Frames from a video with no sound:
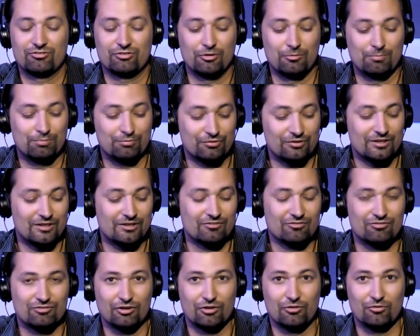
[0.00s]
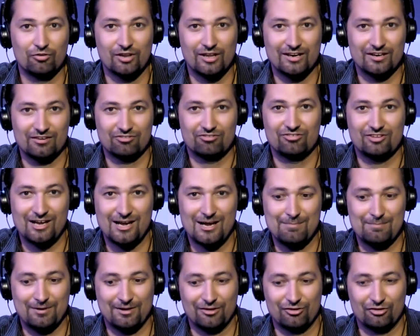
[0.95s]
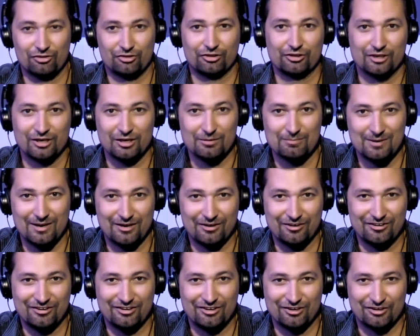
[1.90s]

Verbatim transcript: So please don't let it stop at learning about